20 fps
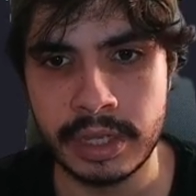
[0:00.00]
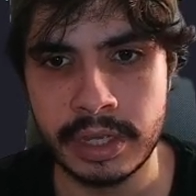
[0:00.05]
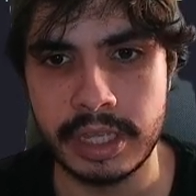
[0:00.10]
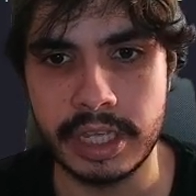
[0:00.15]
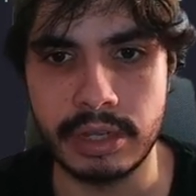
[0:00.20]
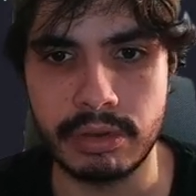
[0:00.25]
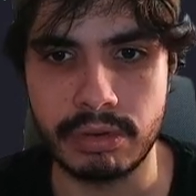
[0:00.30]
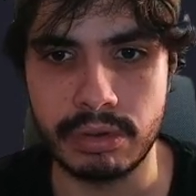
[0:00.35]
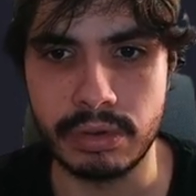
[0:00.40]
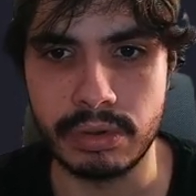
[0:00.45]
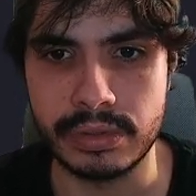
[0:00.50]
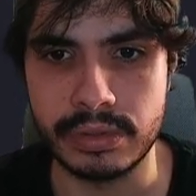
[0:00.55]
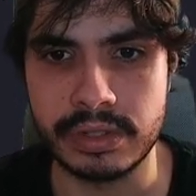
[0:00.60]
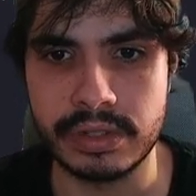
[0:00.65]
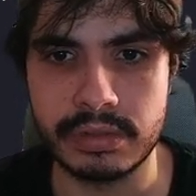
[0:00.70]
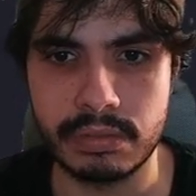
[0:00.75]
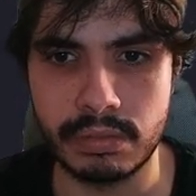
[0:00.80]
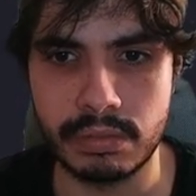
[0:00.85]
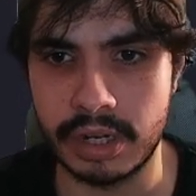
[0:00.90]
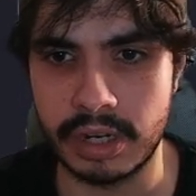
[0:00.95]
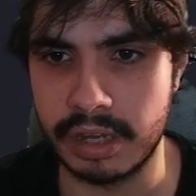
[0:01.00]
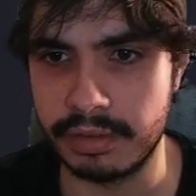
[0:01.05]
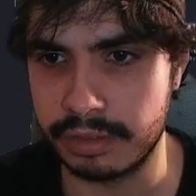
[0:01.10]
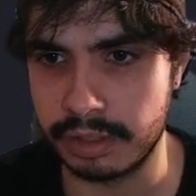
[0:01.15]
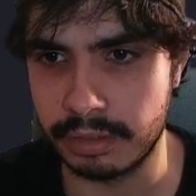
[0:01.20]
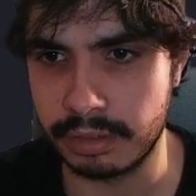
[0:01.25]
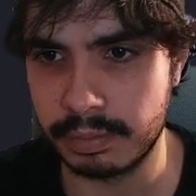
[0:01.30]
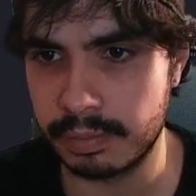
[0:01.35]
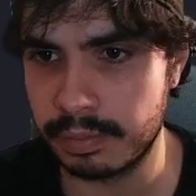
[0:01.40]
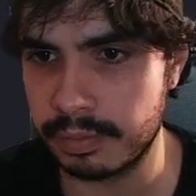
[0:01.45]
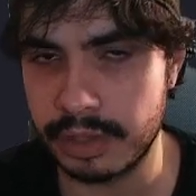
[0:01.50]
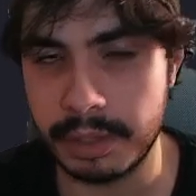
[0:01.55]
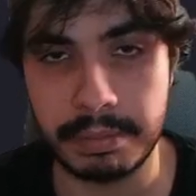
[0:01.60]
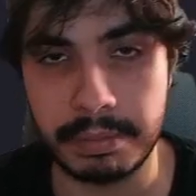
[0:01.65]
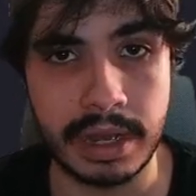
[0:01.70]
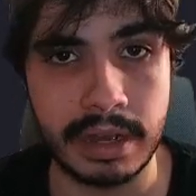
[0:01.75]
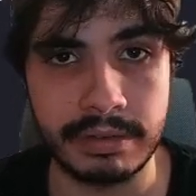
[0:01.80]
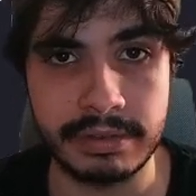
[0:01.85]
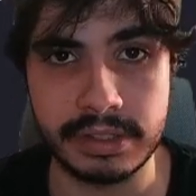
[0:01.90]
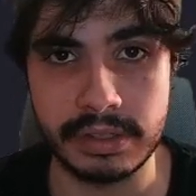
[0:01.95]
equals whatever the
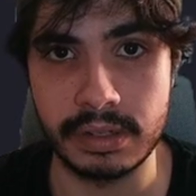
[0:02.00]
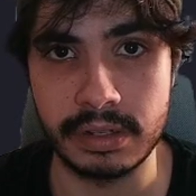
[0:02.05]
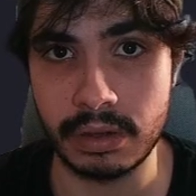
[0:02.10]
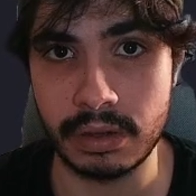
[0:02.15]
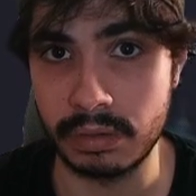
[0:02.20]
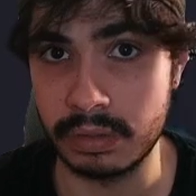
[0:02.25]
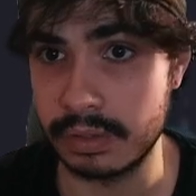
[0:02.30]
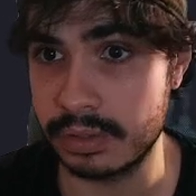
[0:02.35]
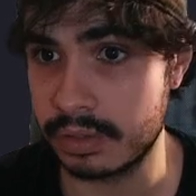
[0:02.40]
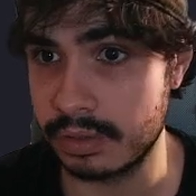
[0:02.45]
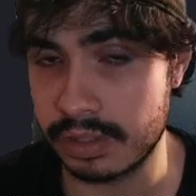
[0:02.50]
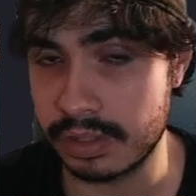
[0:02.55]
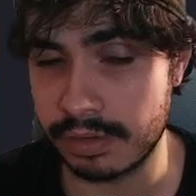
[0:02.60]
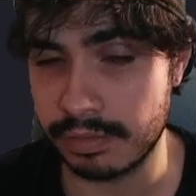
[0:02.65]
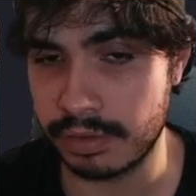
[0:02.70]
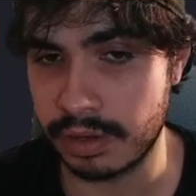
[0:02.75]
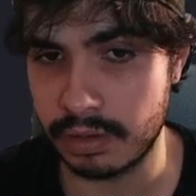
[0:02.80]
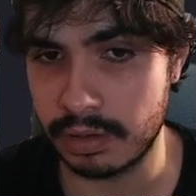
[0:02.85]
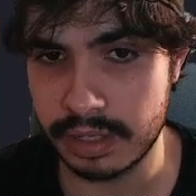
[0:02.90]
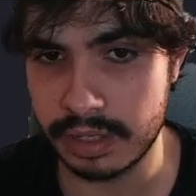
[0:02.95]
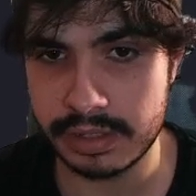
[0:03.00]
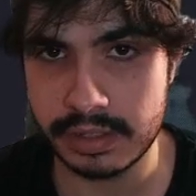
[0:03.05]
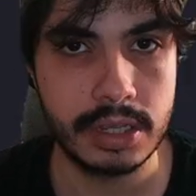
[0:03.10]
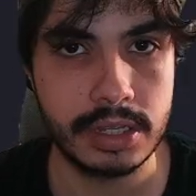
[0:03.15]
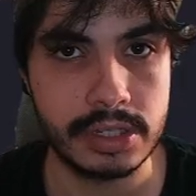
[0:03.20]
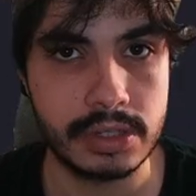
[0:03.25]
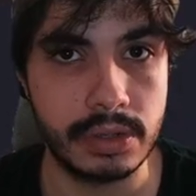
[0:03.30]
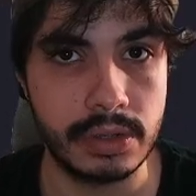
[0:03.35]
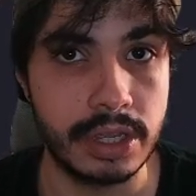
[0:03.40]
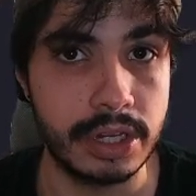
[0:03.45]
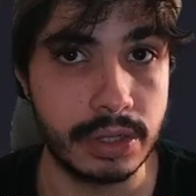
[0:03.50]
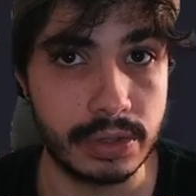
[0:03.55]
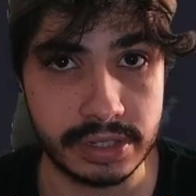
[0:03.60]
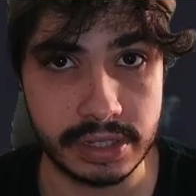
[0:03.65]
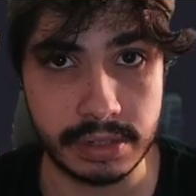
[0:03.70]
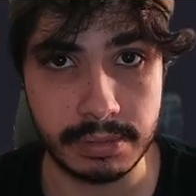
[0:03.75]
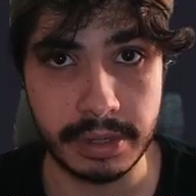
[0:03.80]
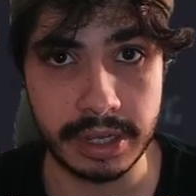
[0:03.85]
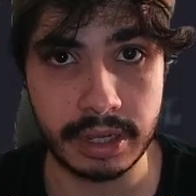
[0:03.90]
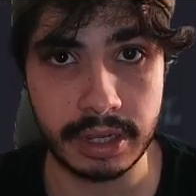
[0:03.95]
path to the Conan toolchain file is. So in your
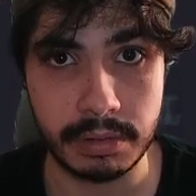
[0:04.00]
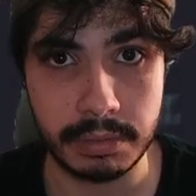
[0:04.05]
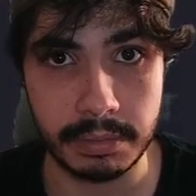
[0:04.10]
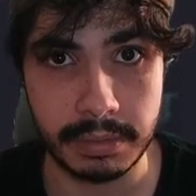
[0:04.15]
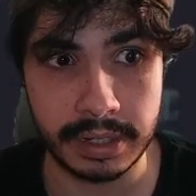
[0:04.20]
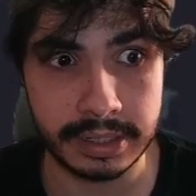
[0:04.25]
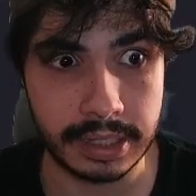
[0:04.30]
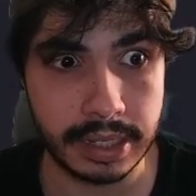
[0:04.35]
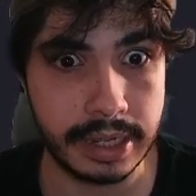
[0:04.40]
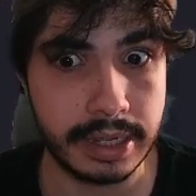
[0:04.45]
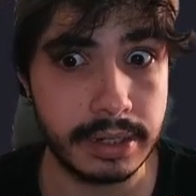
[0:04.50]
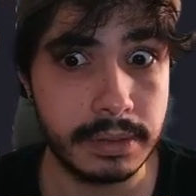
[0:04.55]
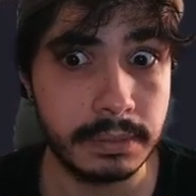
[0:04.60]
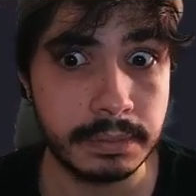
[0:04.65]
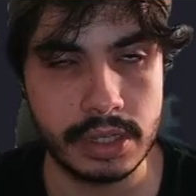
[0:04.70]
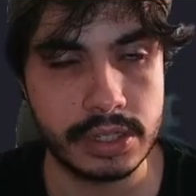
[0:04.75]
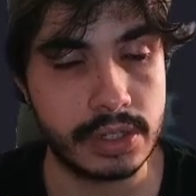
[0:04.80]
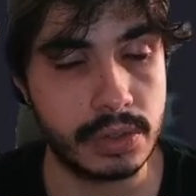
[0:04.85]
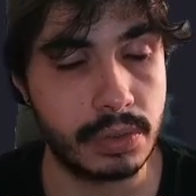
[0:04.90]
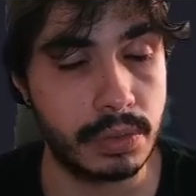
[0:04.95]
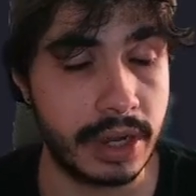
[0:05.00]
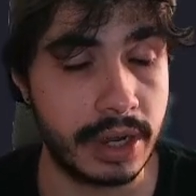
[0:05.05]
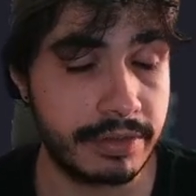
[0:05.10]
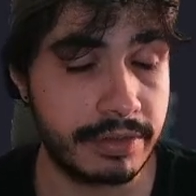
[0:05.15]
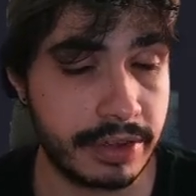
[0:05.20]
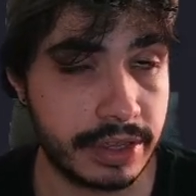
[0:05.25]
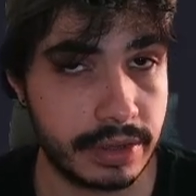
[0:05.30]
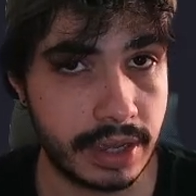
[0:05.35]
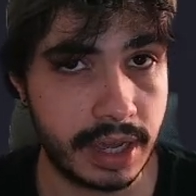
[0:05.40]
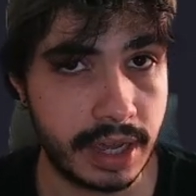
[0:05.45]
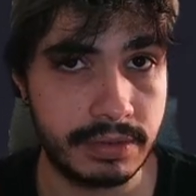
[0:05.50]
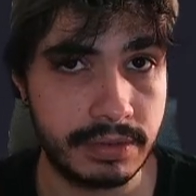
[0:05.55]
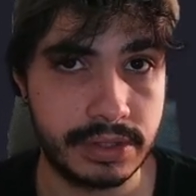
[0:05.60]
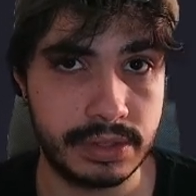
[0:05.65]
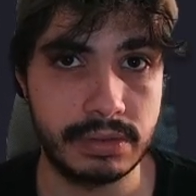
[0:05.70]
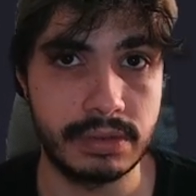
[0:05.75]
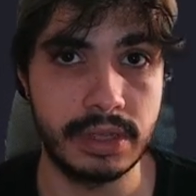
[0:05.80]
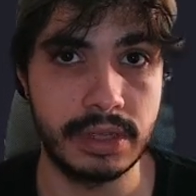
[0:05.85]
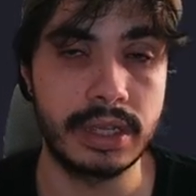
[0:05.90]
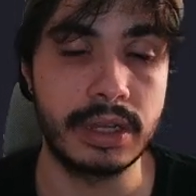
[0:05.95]
CMake command line, so wherever you have
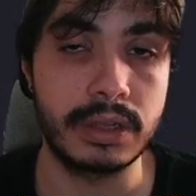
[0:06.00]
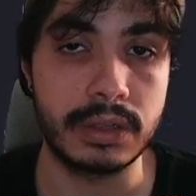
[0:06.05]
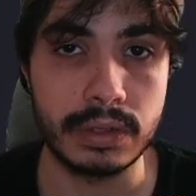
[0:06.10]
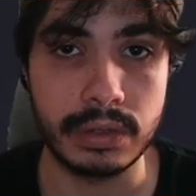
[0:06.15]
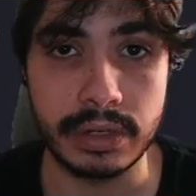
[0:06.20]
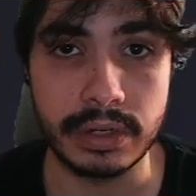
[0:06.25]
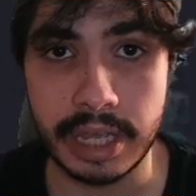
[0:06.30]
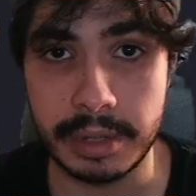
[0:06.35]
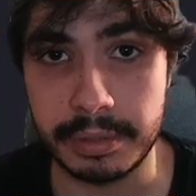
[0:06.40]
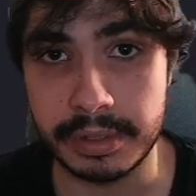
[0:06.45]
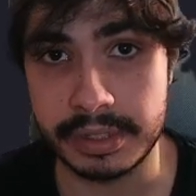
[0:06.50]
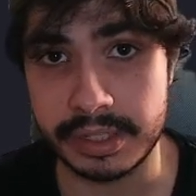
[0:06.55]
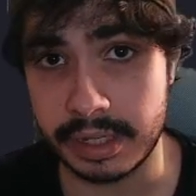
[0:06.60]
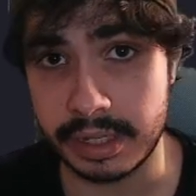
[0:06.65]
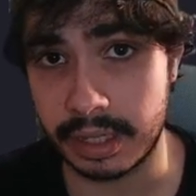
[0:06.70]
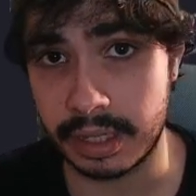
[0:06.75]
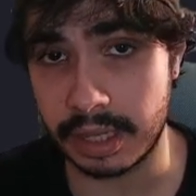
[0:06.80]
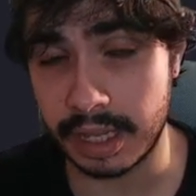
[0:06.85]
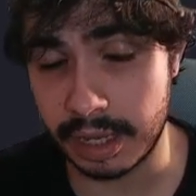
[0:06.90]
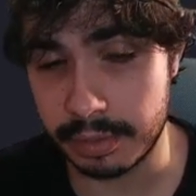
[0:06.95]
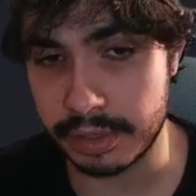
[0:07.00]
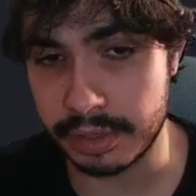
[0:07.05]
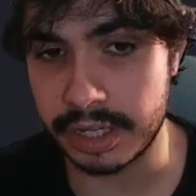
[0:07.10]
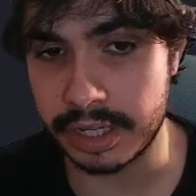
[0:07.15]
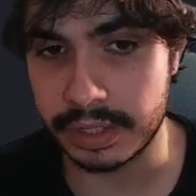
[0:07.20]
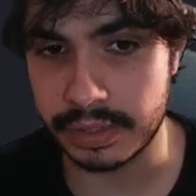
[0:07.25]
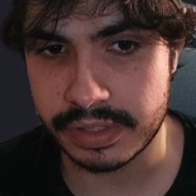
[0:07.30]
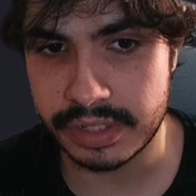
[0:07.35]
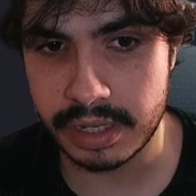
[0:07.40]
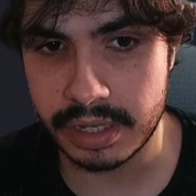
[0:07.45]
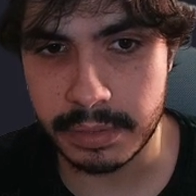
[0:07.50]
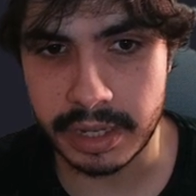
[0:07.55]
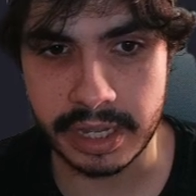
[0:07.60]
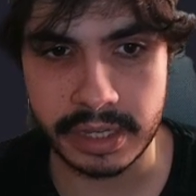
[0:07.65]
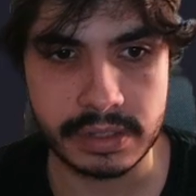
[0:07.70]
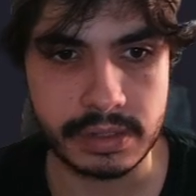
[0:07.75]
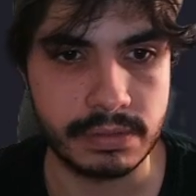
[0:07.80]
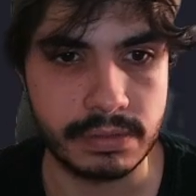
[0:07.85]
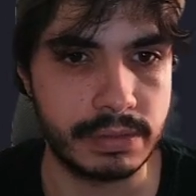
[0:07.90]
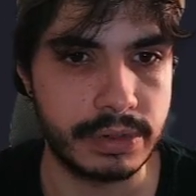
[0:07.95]
to include a particular library in your
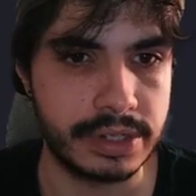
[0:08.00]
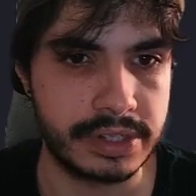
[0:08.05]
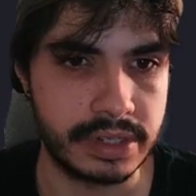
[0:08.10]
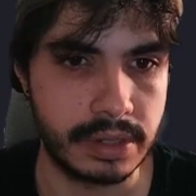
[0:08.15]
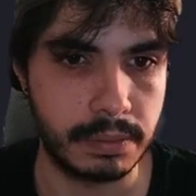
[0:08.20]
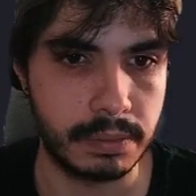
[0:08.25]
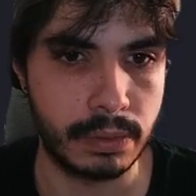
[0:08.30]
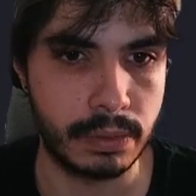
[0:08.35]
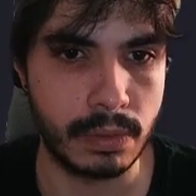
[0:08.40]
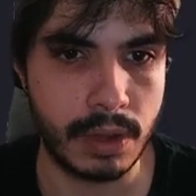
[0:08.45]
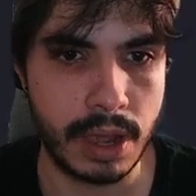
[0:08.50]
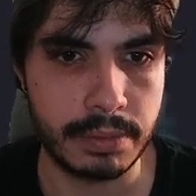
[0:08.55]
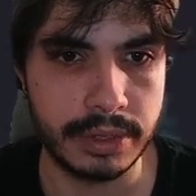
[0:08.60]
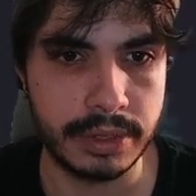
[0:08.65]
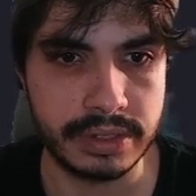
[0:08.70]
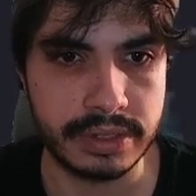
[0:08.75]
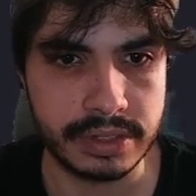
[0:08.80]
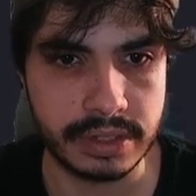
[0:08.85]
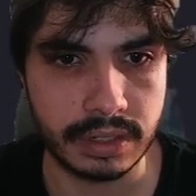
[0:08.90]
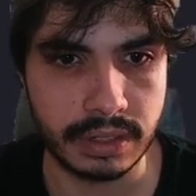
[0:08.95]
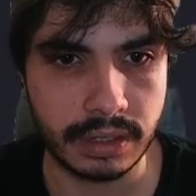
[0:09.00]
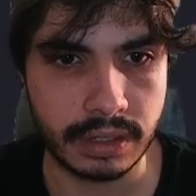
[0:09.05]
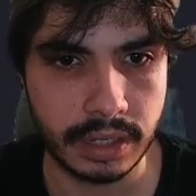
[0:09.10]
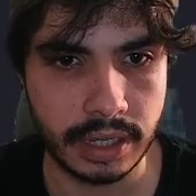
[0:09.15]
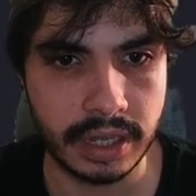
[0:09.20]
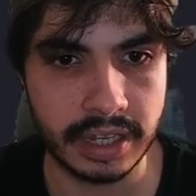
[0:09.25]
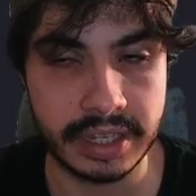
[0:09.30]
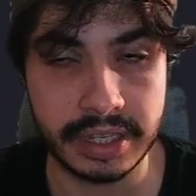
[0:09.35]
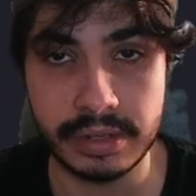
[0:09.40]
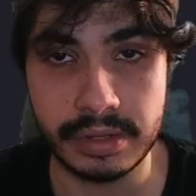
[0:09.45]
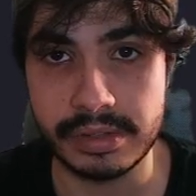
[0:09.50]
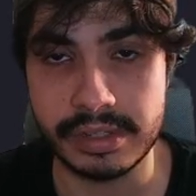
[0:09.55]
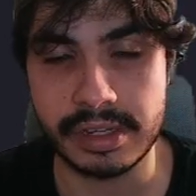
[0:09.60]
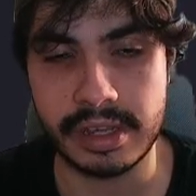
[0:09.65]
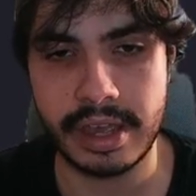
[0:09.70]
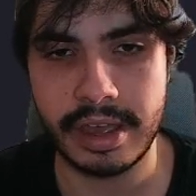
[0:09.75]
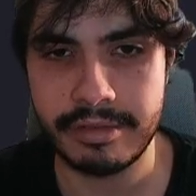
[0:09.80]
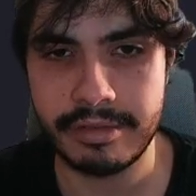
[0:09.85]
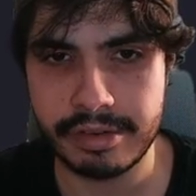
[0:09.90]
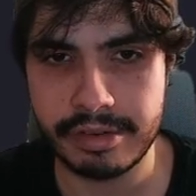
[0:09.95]
CMake. So for example, I'm using
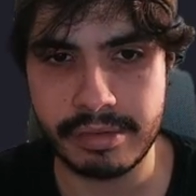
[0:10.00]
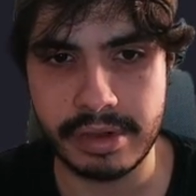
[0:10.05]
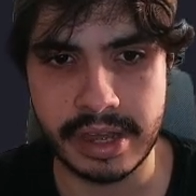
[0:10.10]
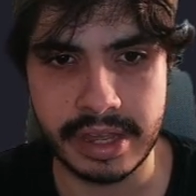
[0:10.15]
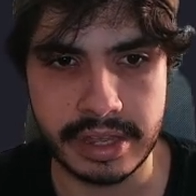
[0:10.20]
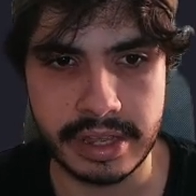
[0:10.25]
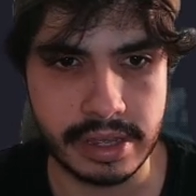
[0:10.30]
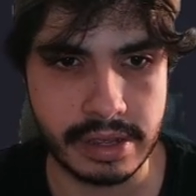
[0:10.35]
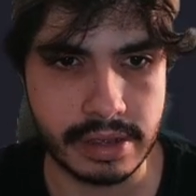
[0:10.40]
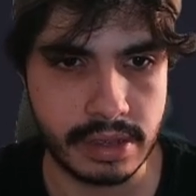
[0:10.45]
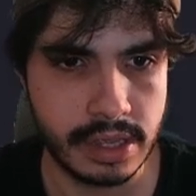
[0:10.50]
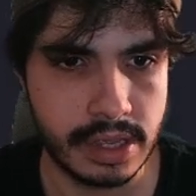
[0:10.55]
Qt everywhere here.